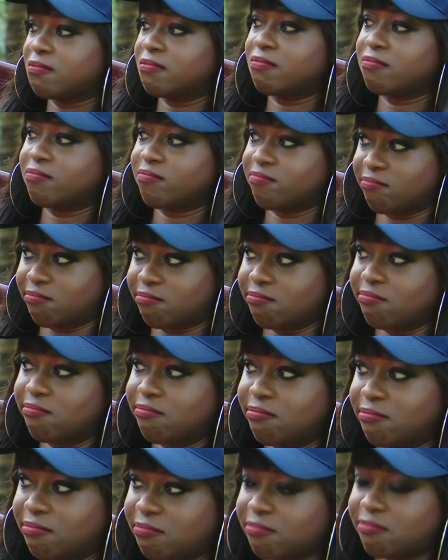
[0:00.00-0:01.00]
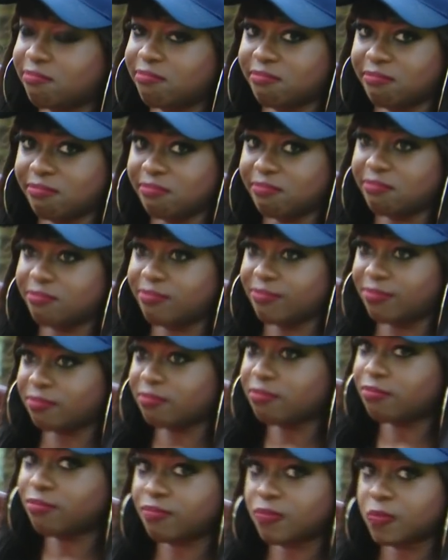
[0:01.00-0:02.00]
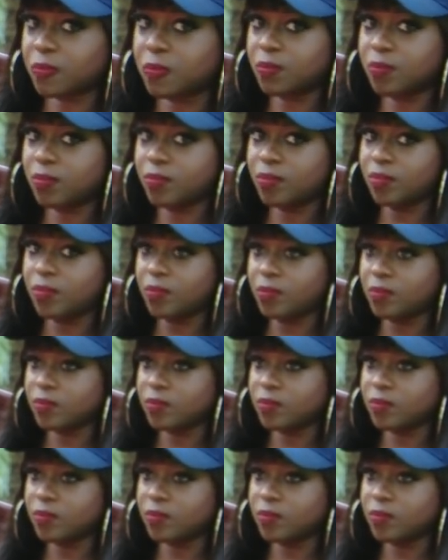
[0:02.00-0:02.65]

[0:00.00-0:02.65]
Okay. So before we leave, any last